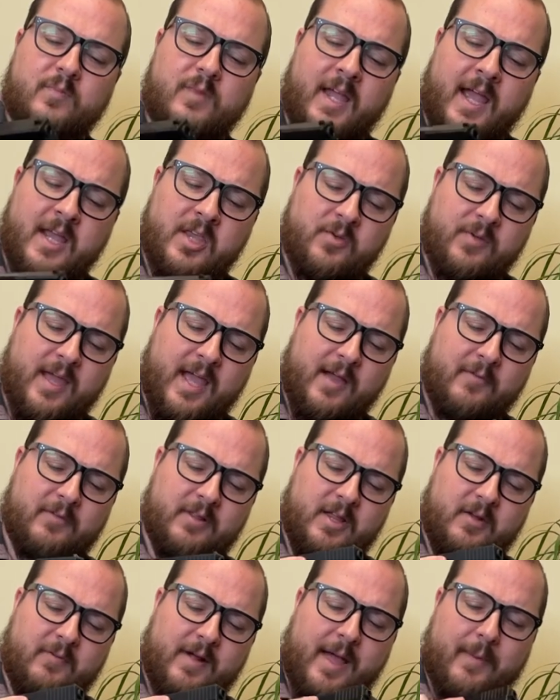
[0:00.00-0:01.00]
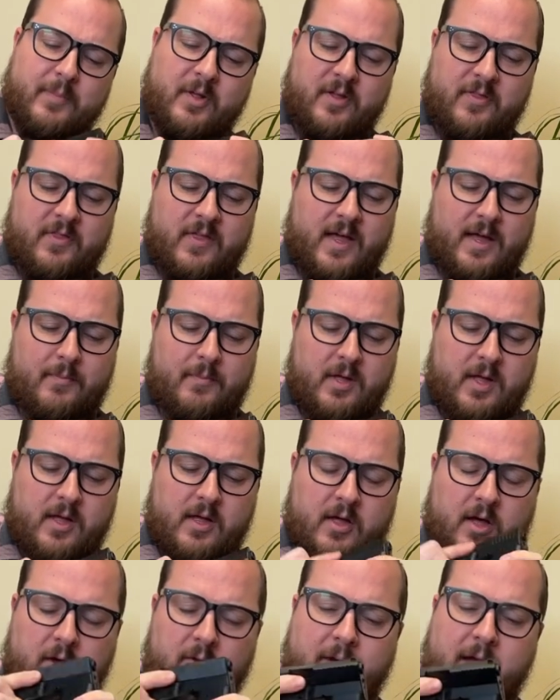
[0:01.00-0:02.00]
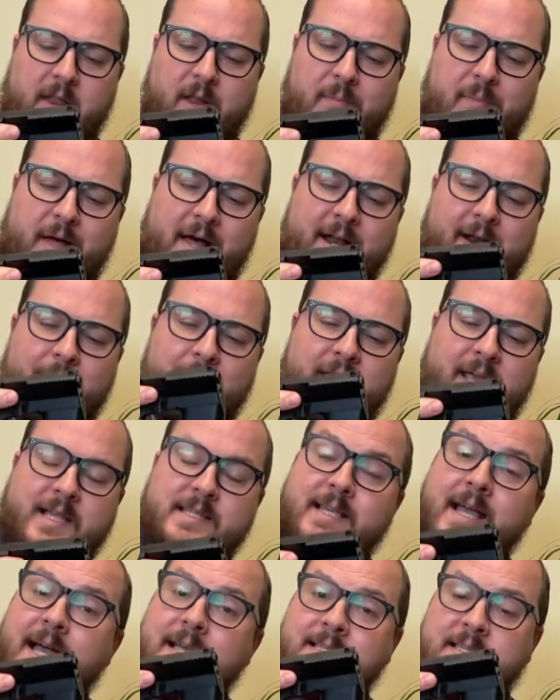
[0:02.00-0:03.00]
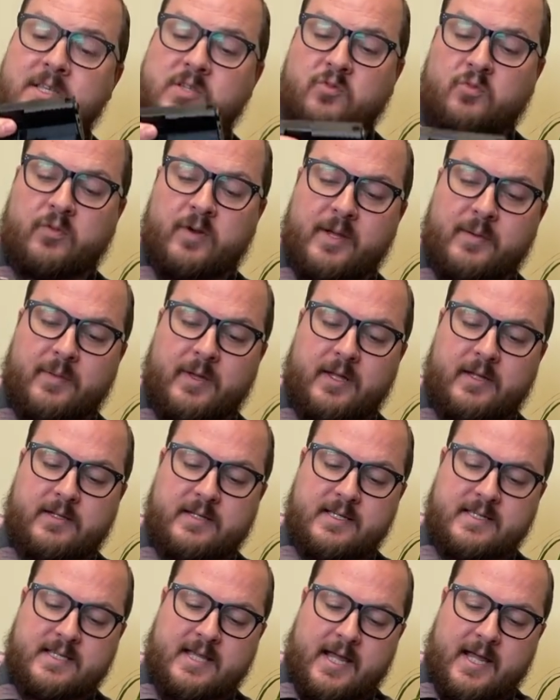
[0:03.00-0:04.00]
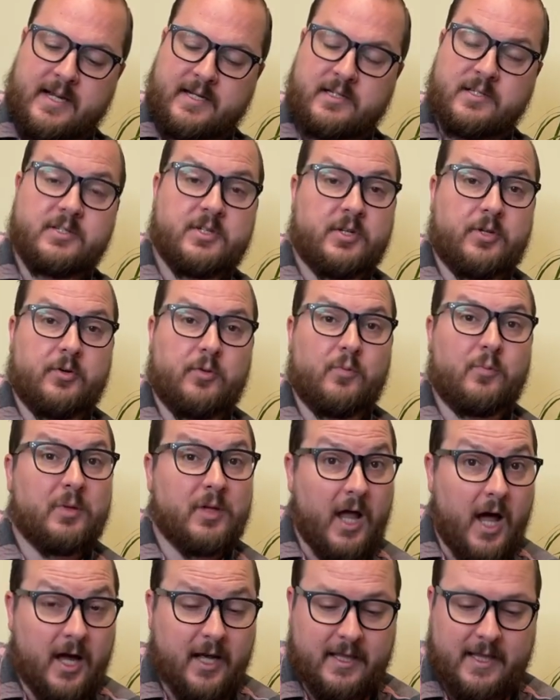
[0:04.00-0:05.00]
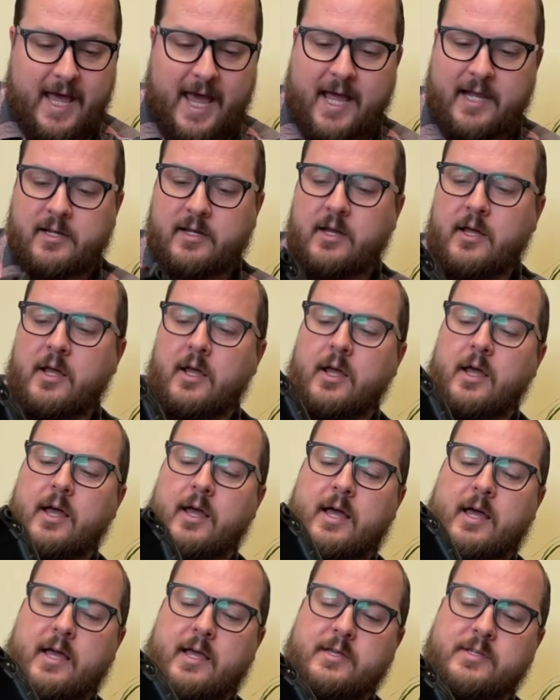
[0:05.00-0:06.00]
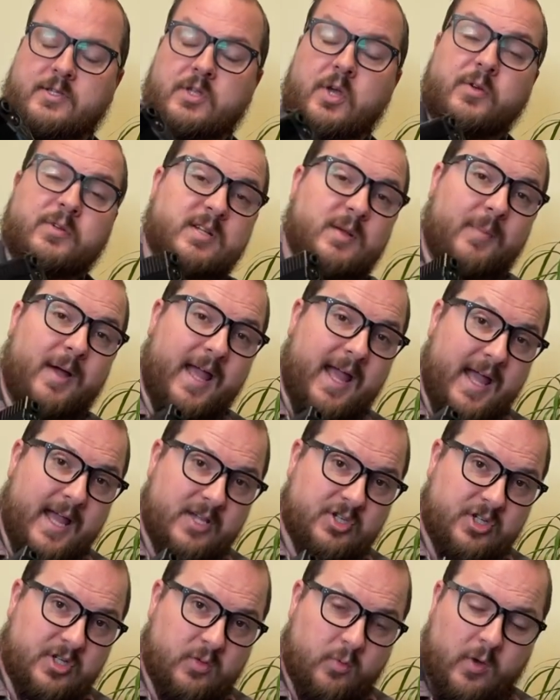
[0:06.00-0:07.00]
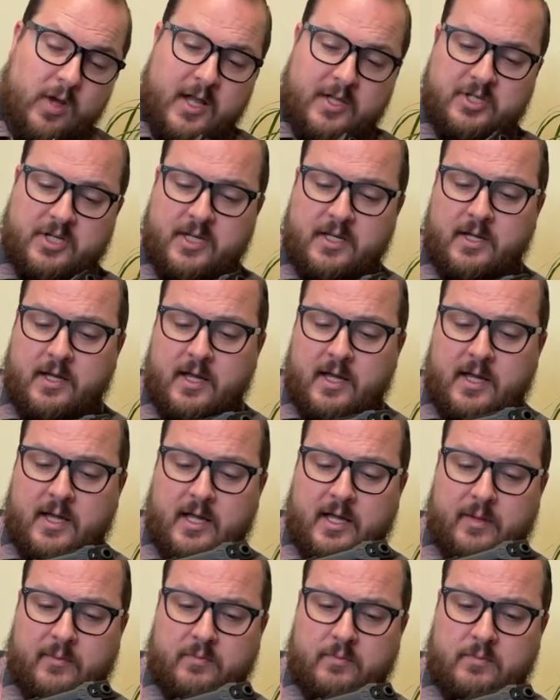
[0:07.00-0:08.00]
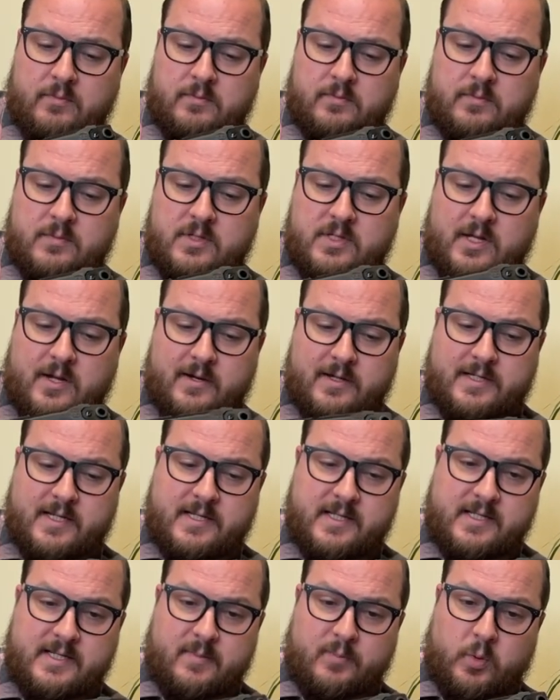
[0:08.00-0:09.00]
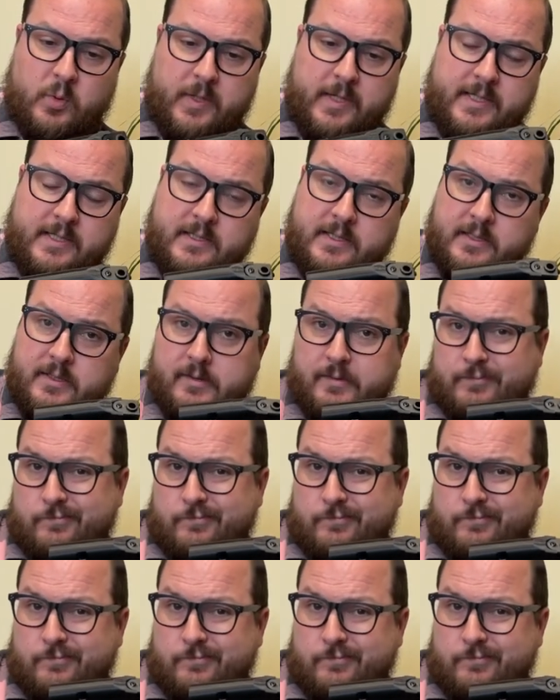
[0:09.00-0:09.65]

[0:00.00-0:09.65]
And you can't really wrap your thumb around the bottom because it has this rib designed to block that. So to my agent watching, sorry to disappoint.